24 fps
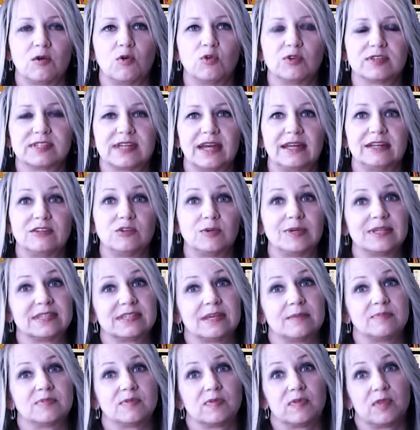or starting to
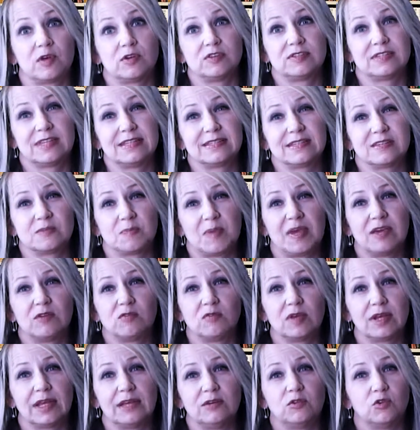accept those things as being
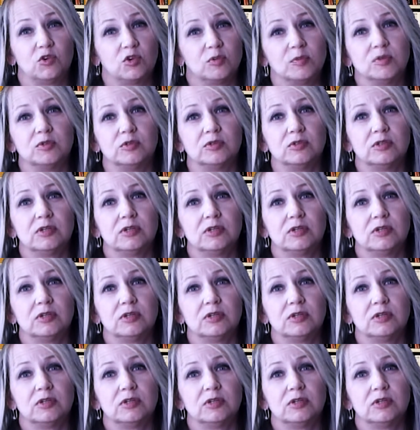really normal.